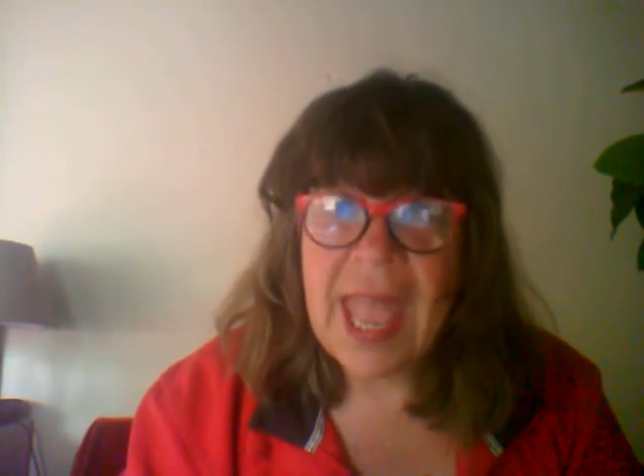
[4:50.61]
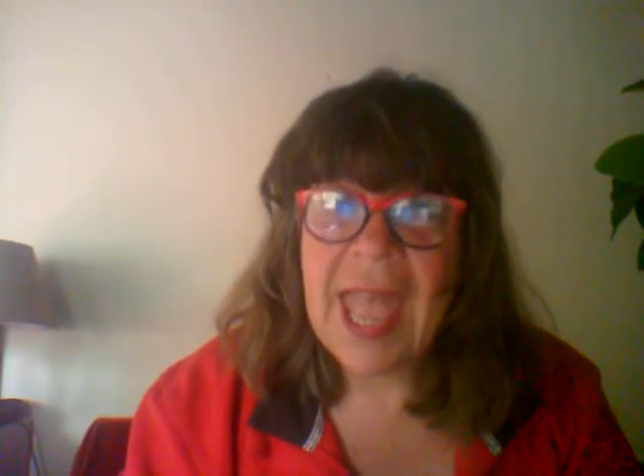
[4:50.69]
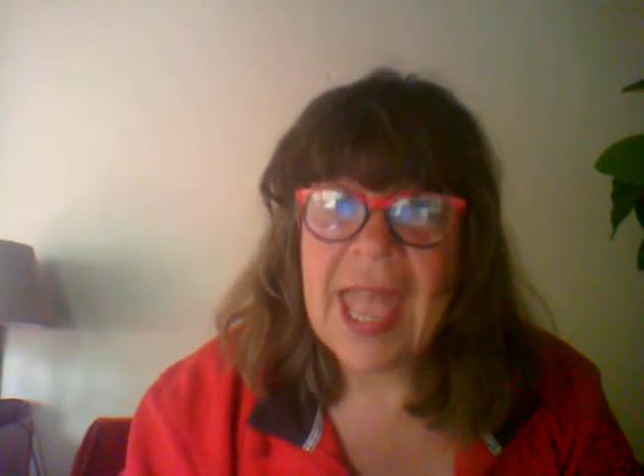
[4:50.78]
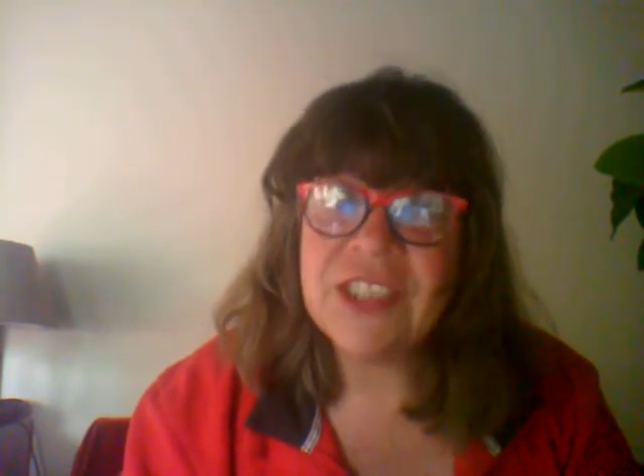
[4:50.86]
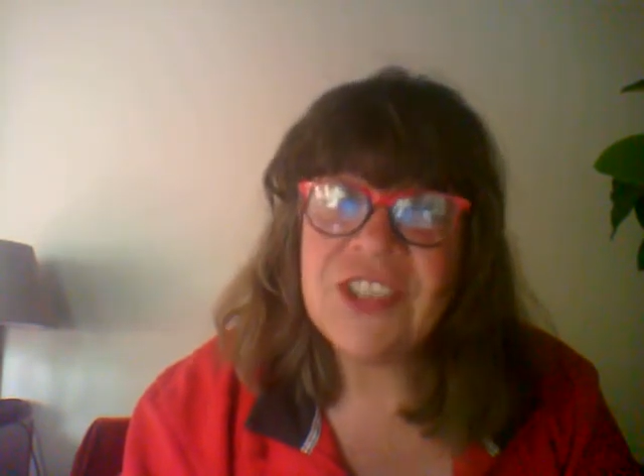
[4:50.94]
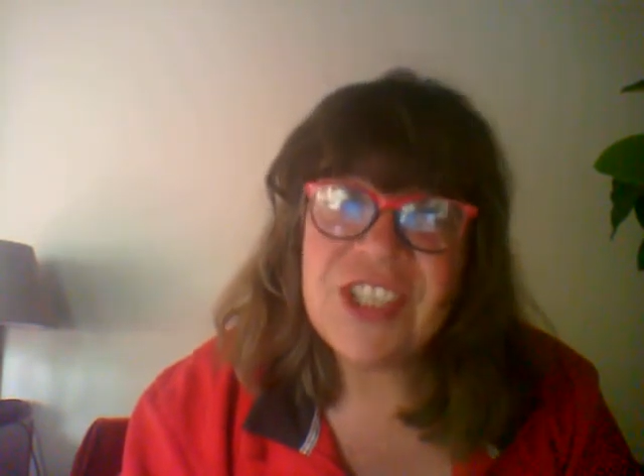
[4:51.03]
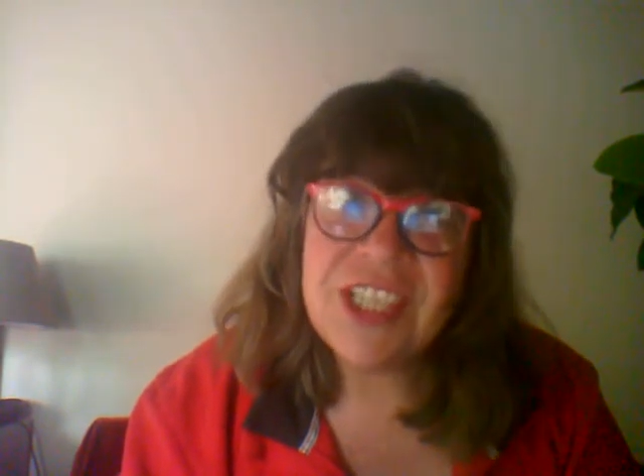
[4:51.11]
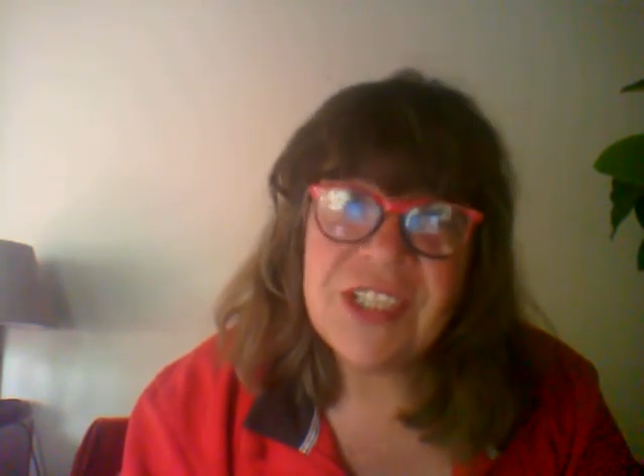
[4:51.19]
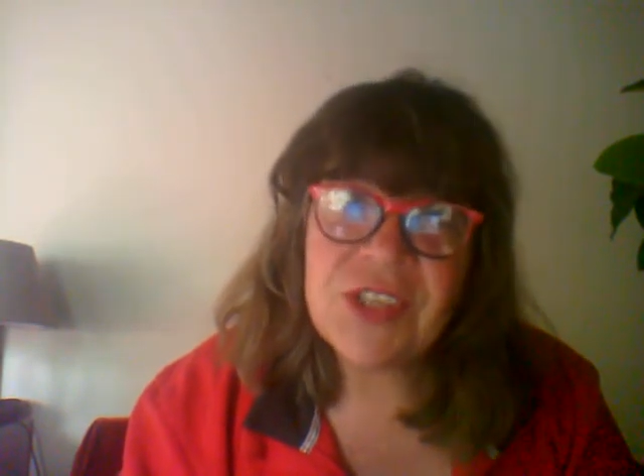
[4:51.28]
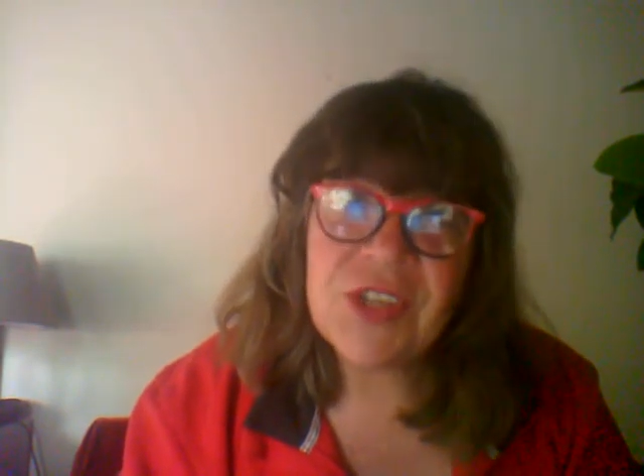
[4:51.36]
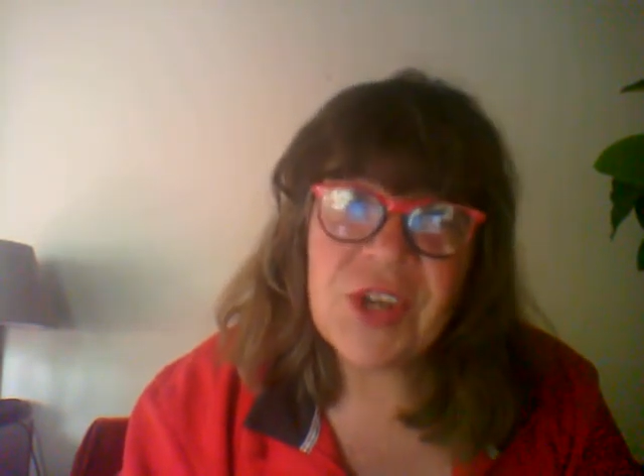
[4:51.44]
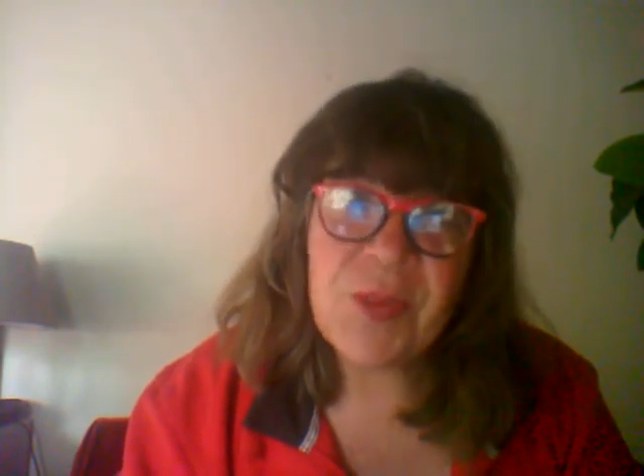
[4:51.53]
And she
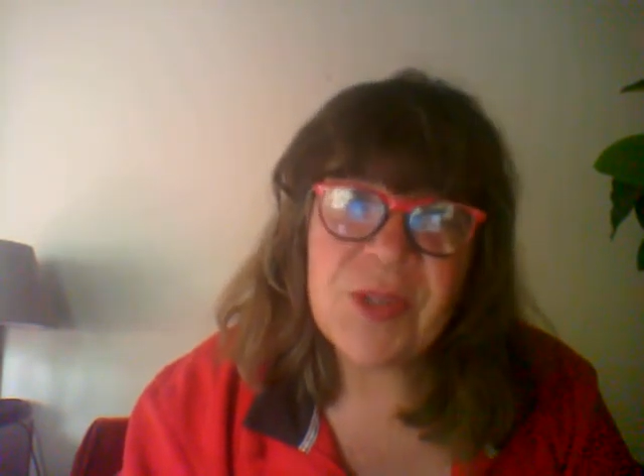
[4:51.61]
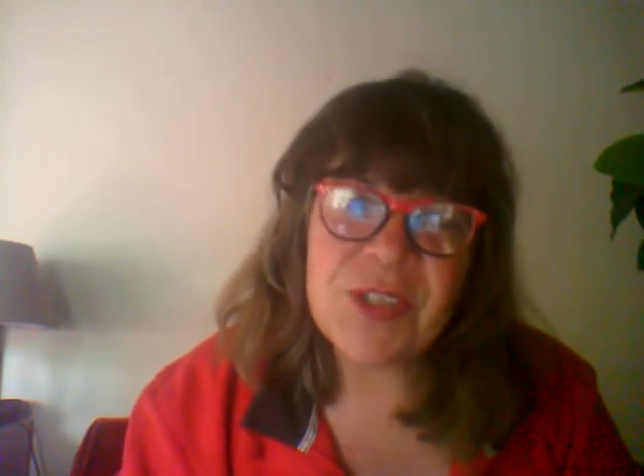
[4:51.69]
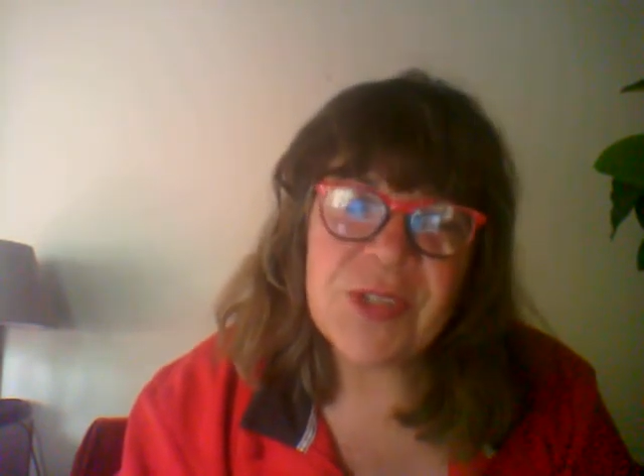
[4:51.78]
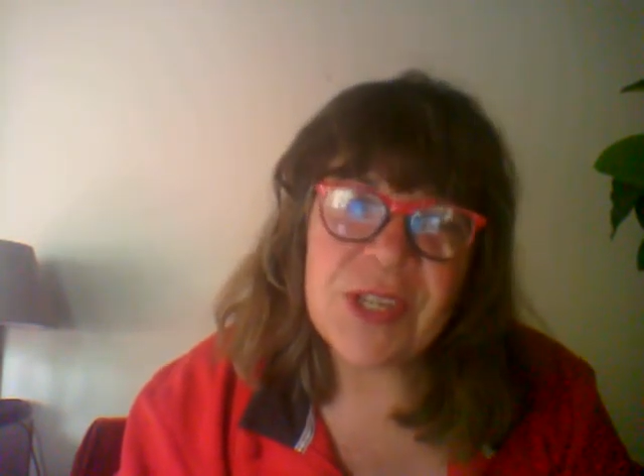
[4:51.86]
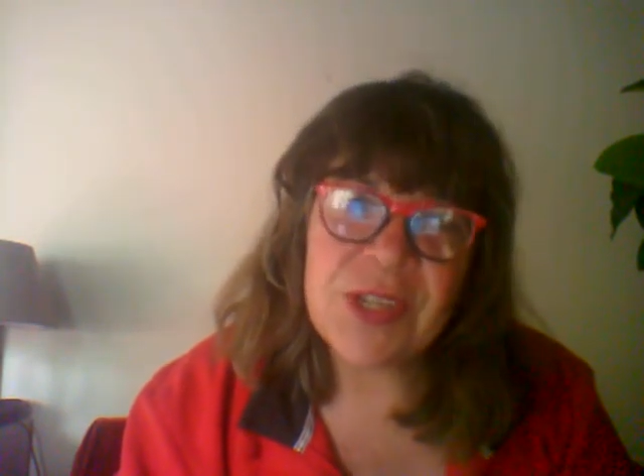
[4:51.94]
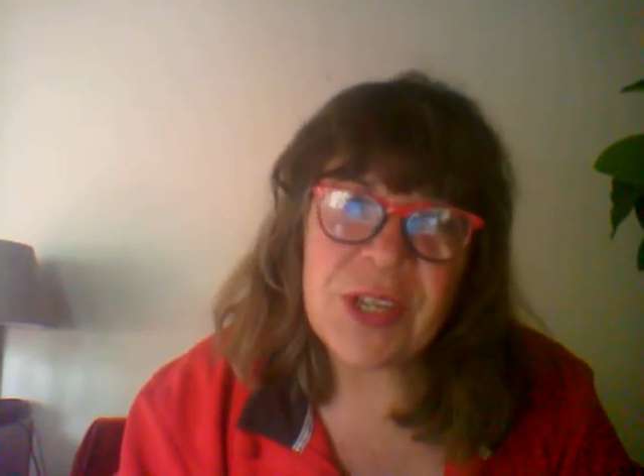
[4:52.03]
determined that